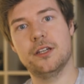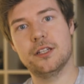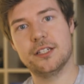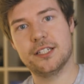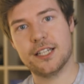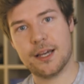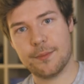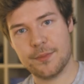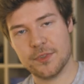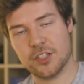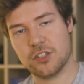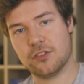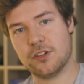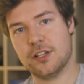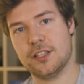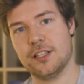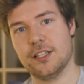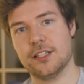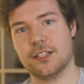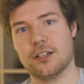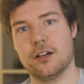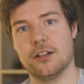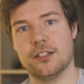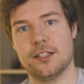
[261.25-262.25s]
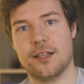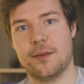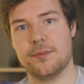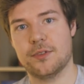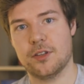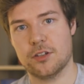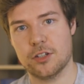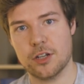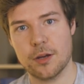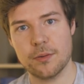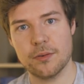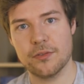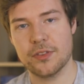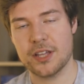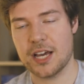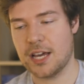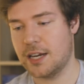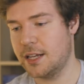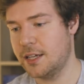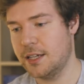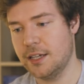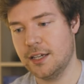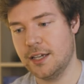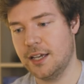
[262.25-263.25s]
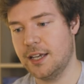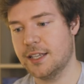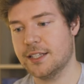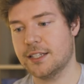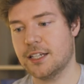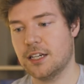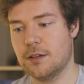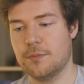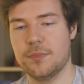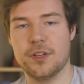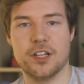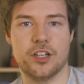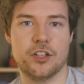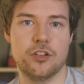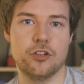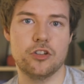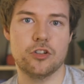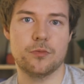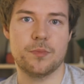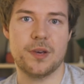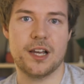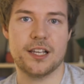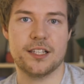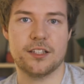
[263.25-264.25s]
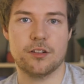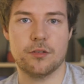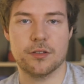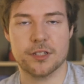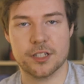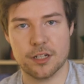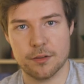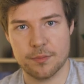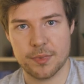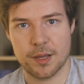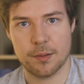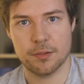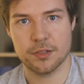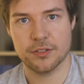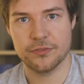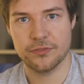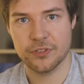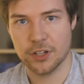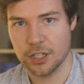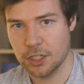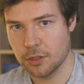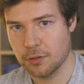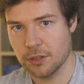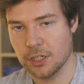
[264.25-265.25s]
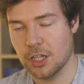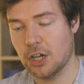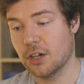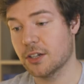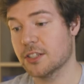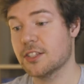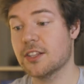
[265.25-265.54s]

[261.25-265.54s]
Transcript: demonstrate these concepts on top of that it's gonna be a huge mess, no one's gonna be able to follow along.